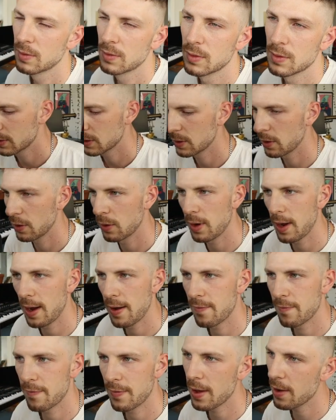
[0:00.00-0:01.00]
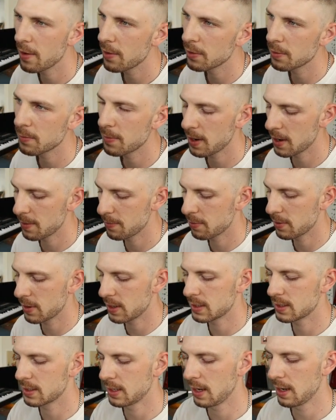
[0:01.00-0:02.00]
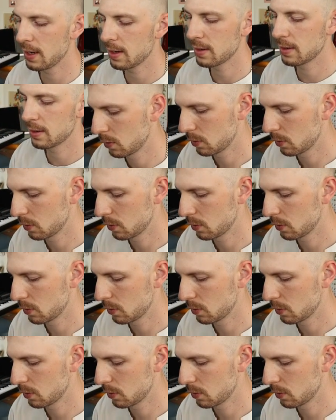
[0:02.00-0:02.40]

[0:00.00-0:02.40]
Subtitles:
So I found my preset.